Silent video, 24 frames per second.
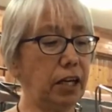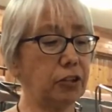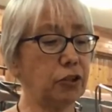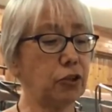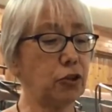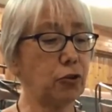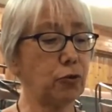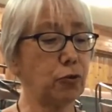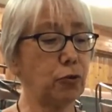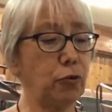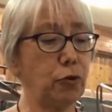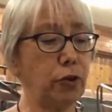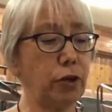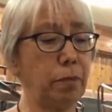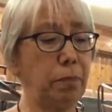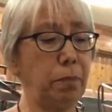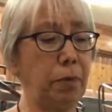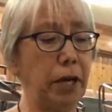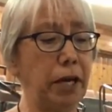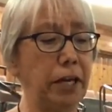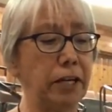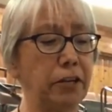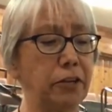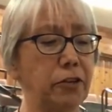A true
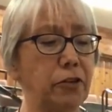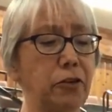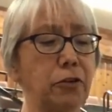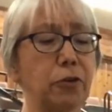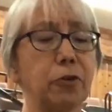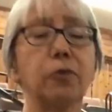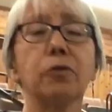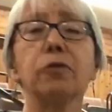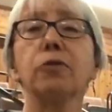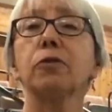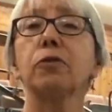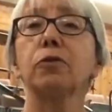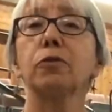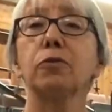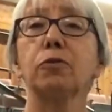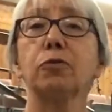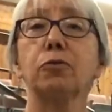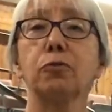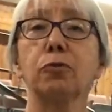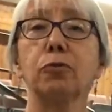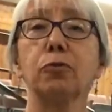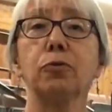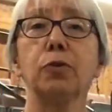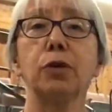competitor
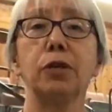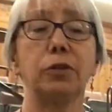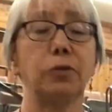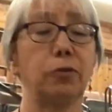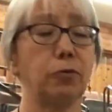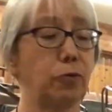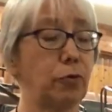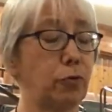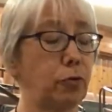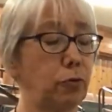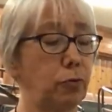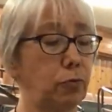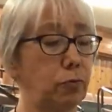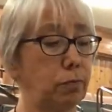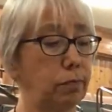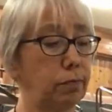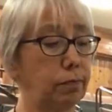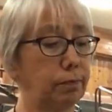through and through.